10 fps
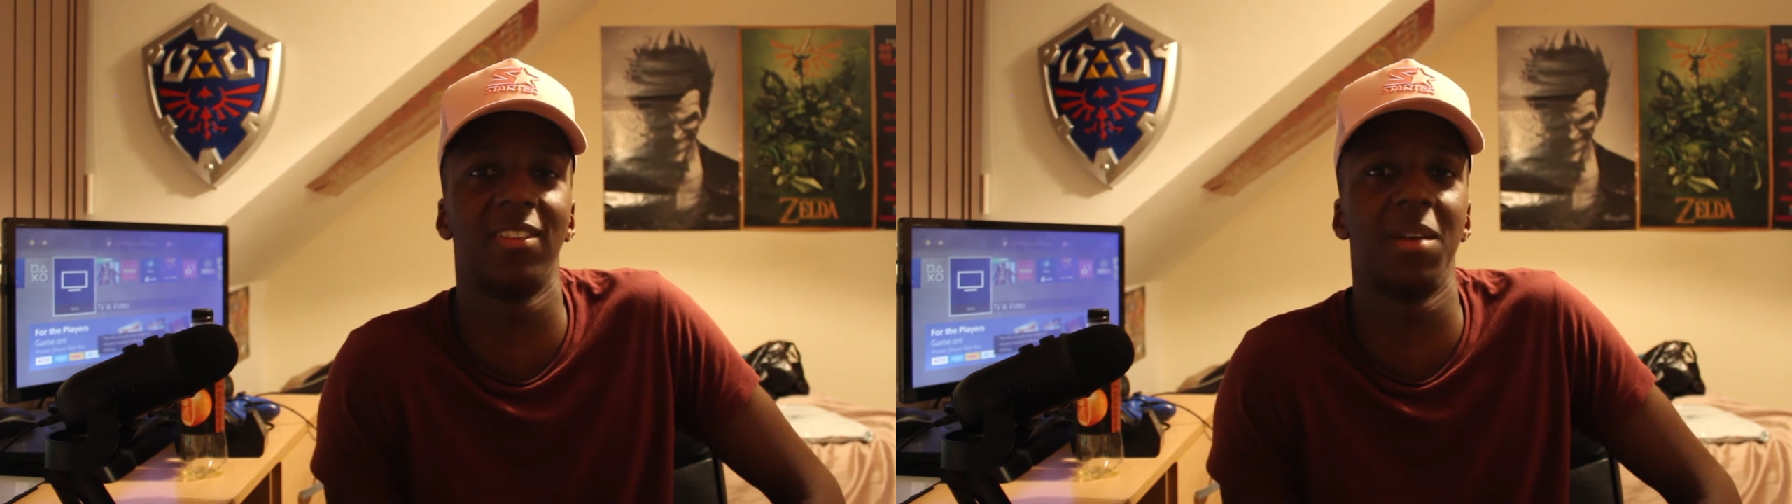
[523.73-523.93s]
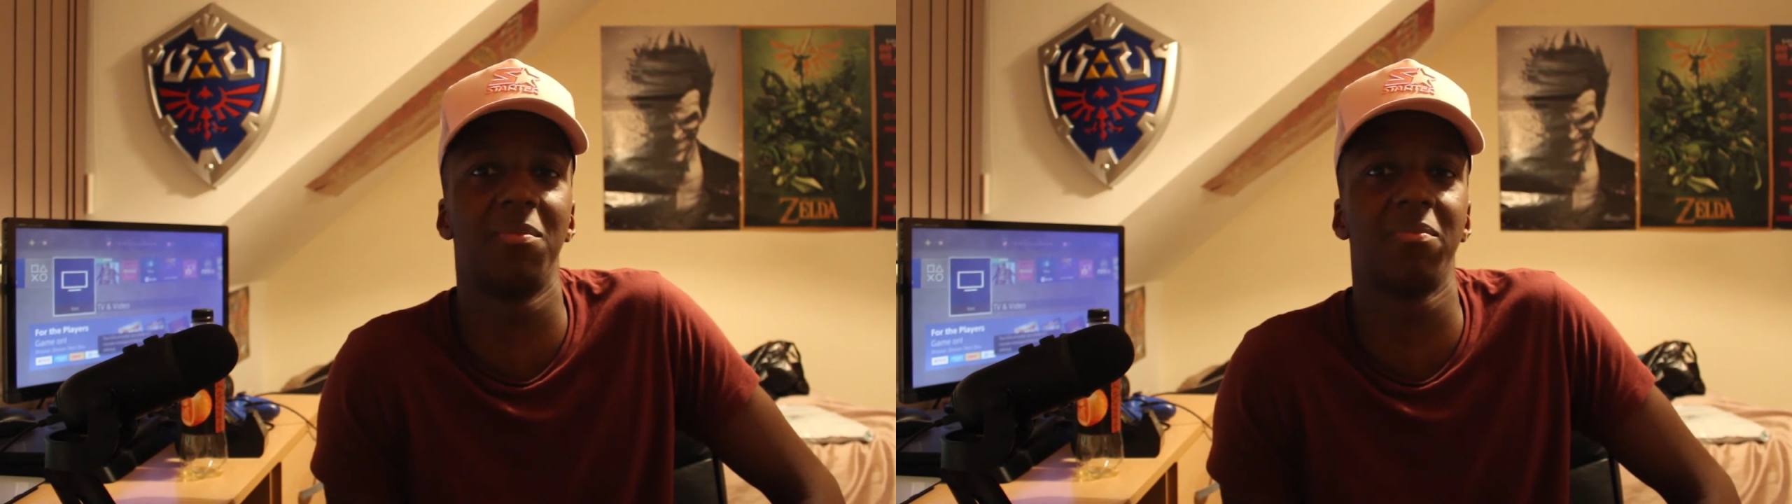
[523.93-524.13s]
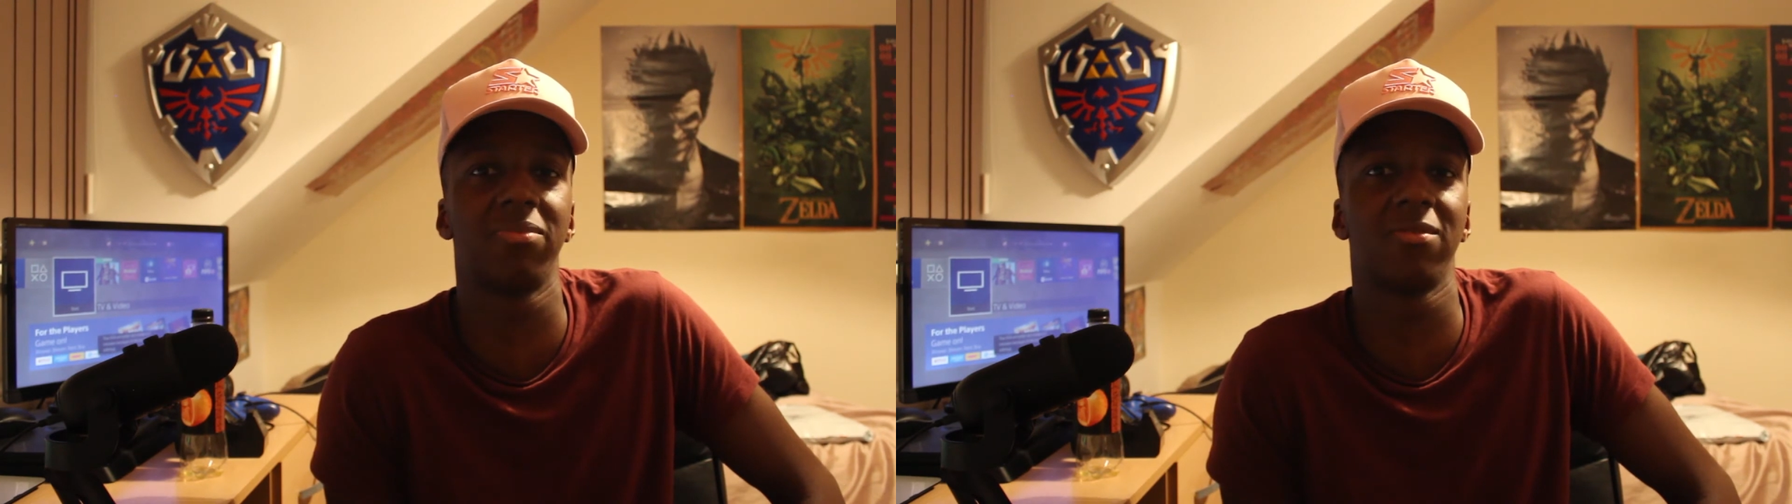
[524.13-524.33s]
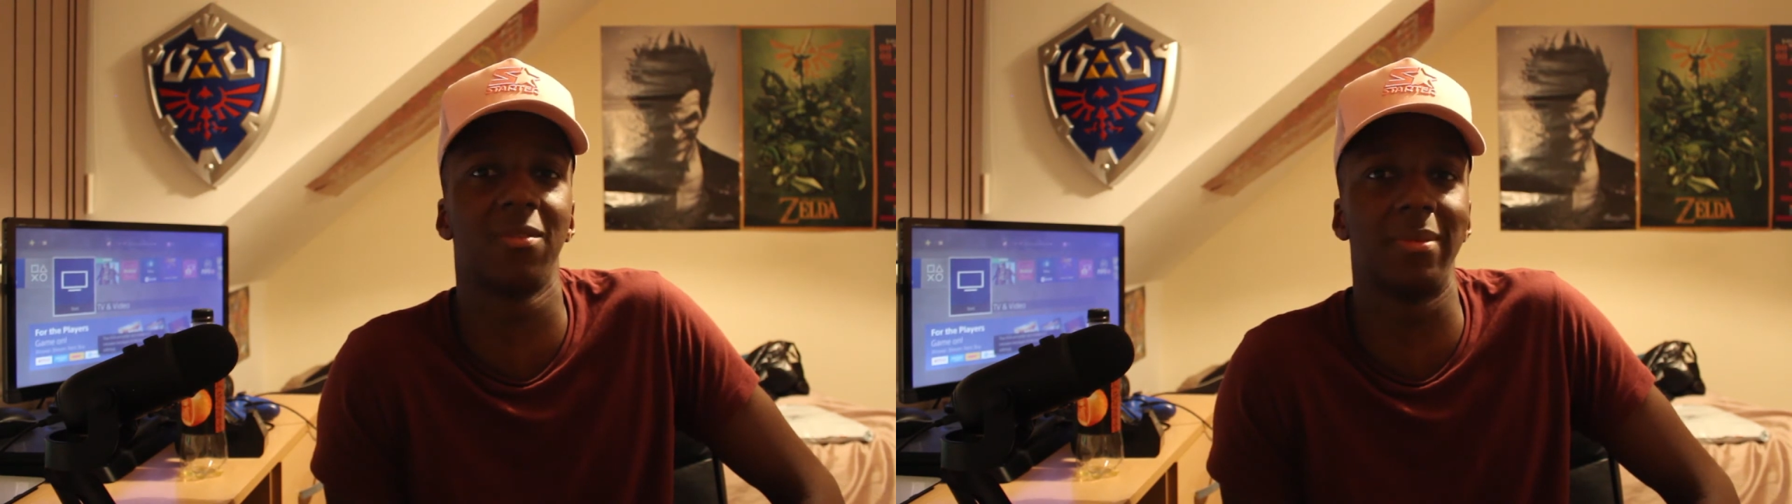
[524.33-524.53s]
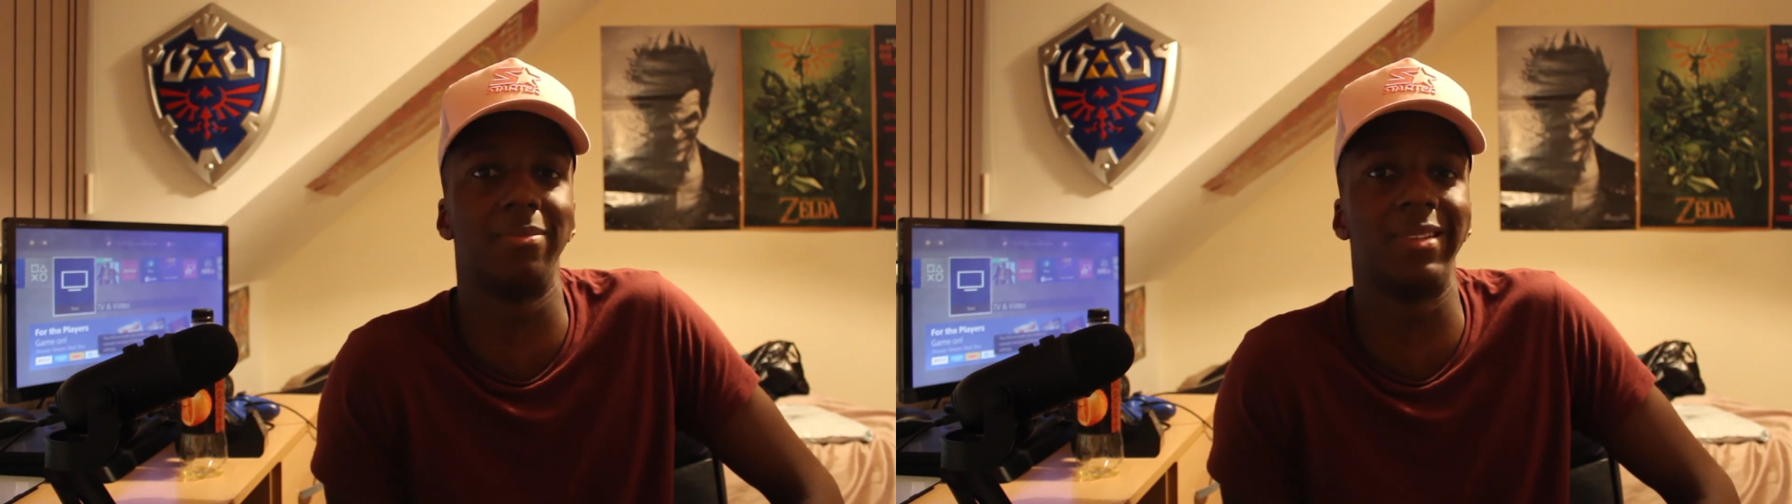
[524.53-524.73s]
they
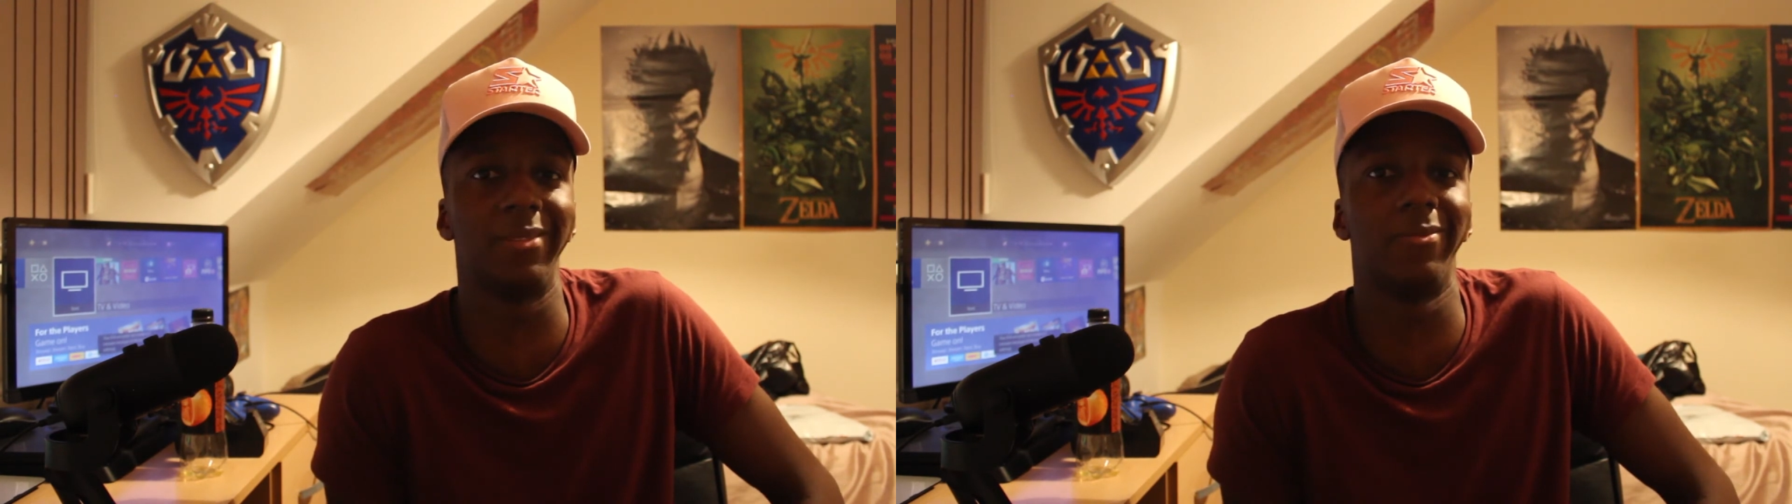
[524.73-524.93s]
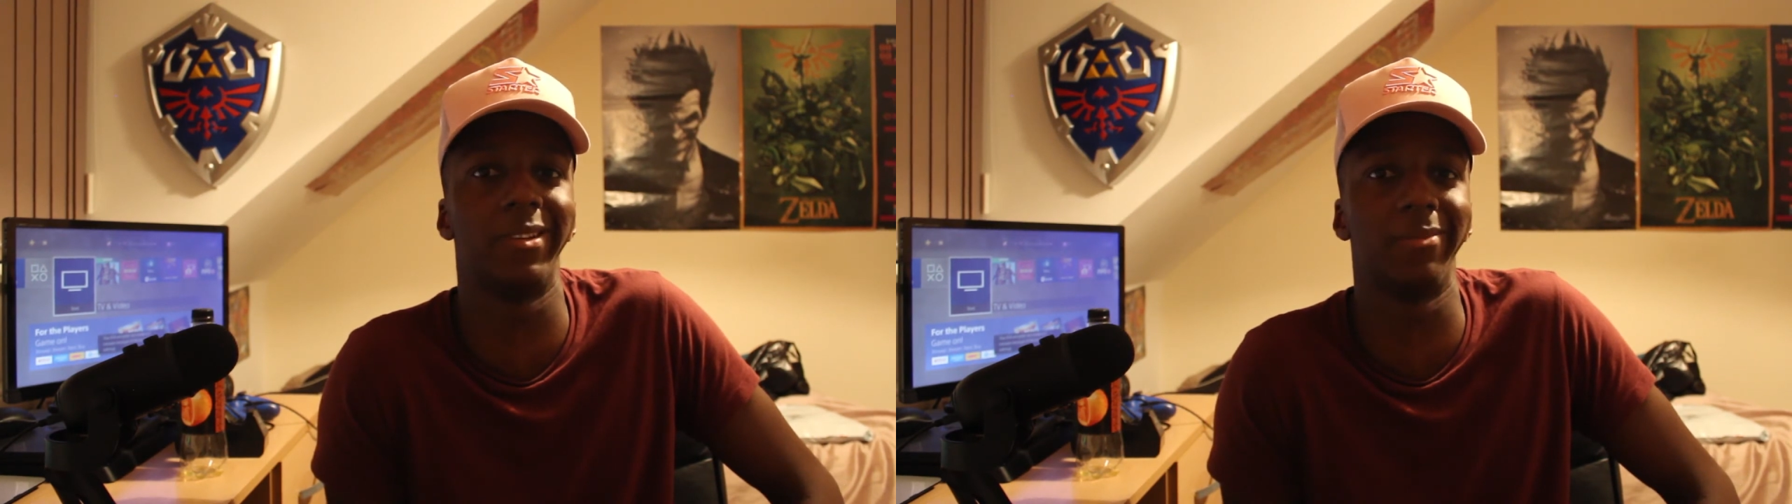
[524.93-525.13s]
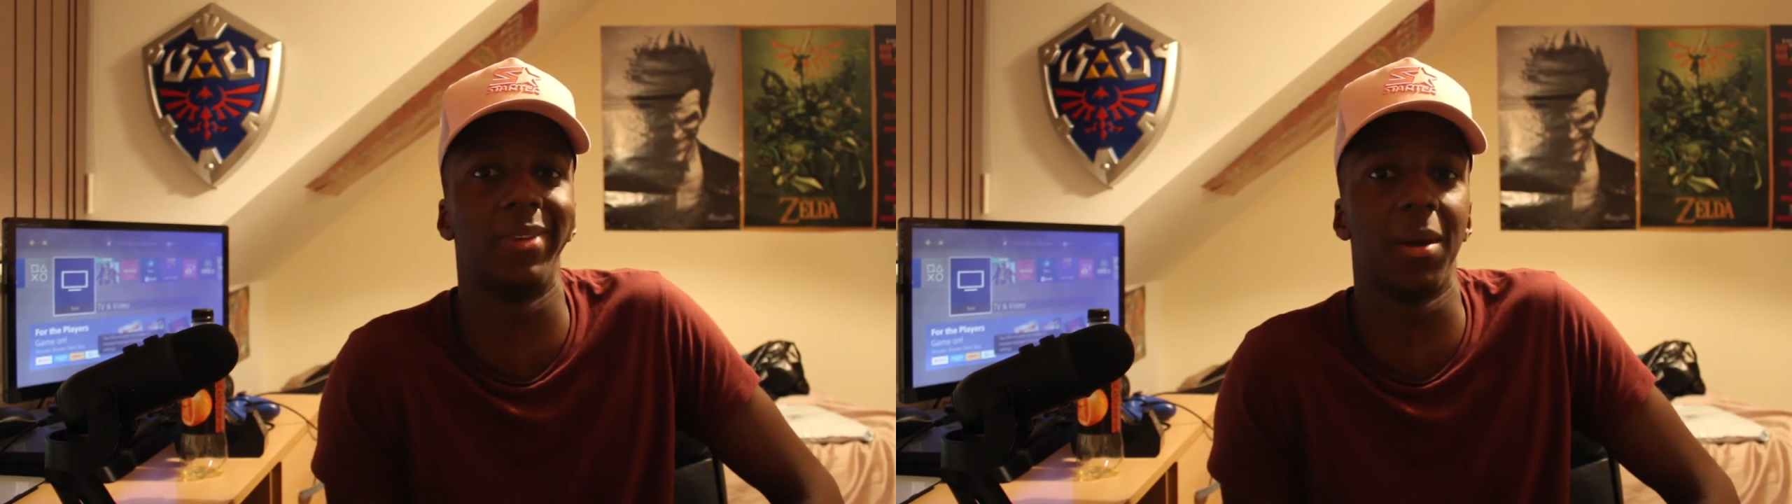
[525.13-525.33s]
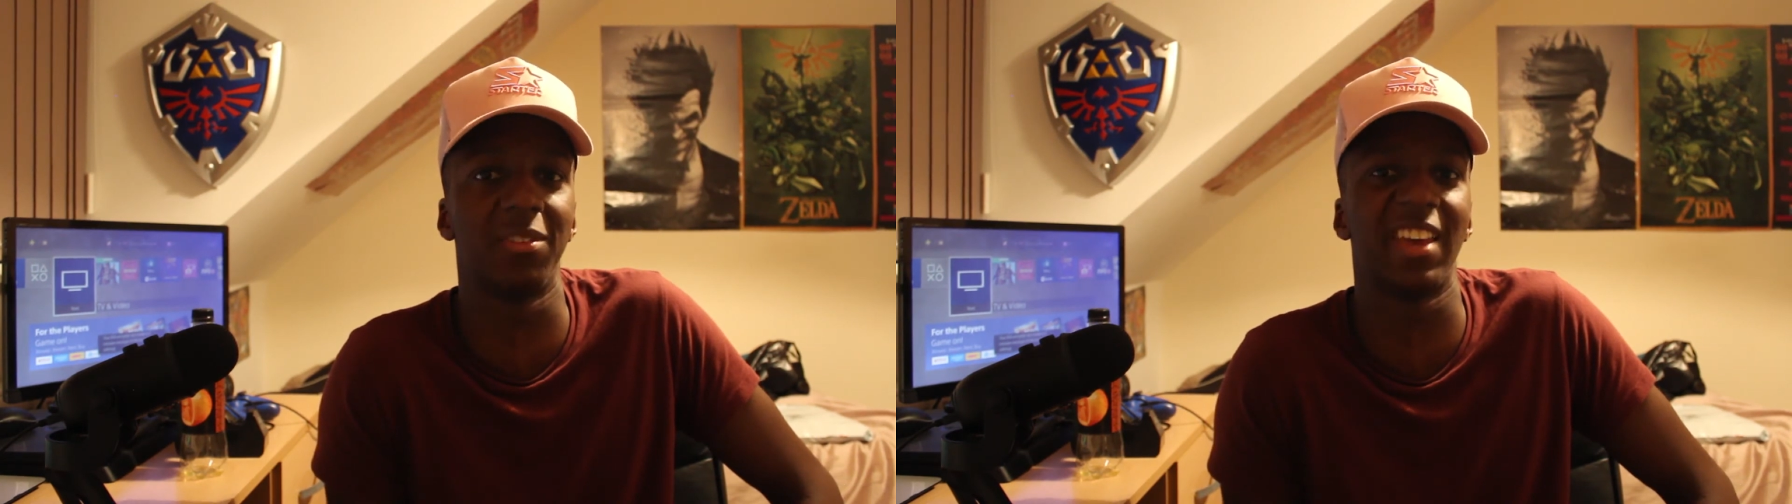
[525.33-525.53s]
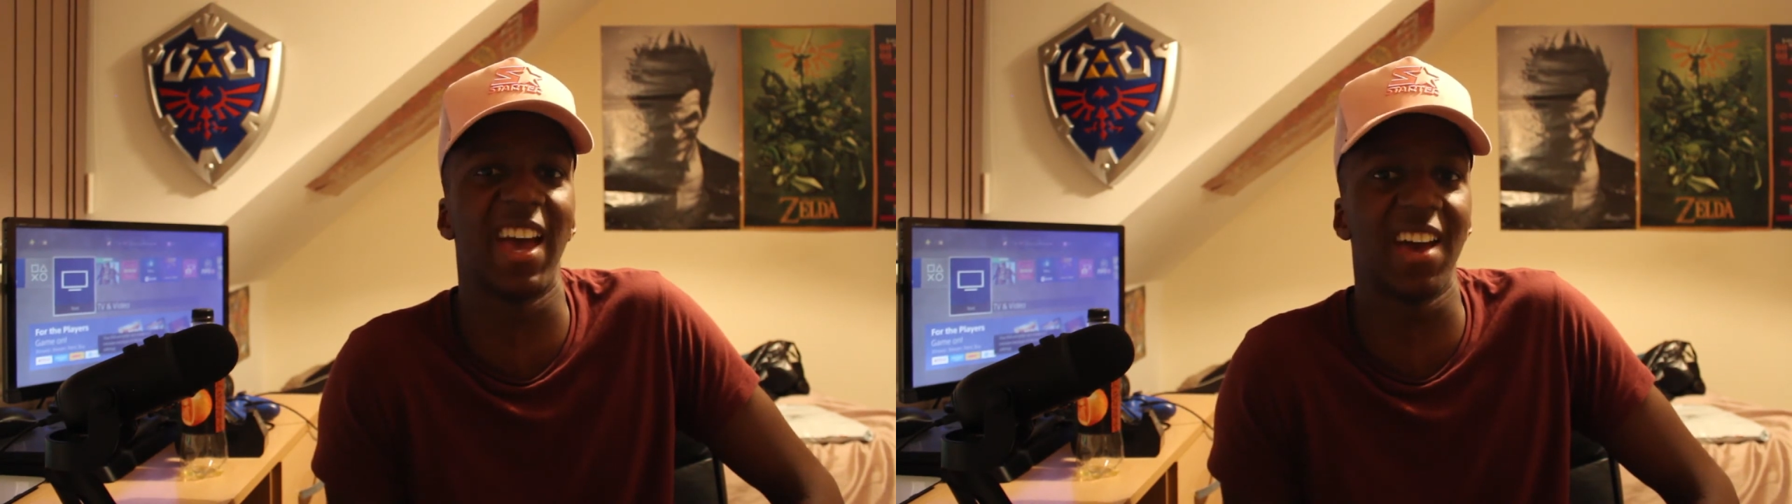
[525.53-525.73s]
probably wouldn't be able
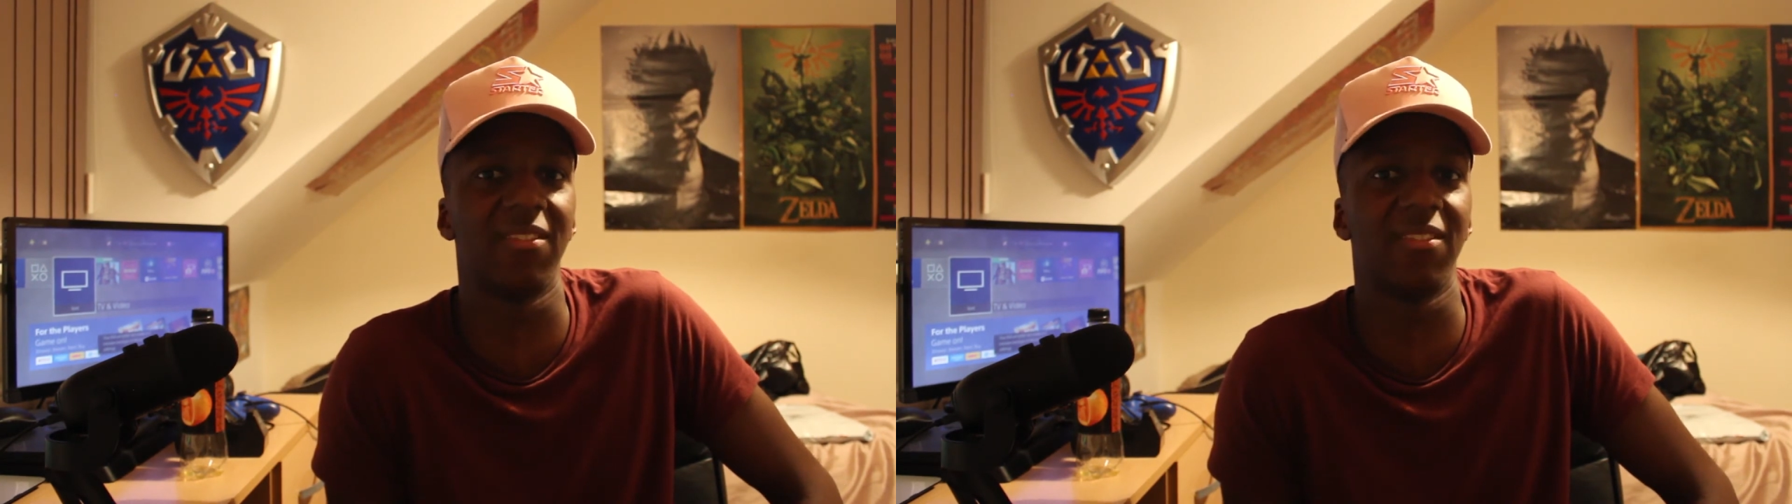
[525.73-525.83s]
to air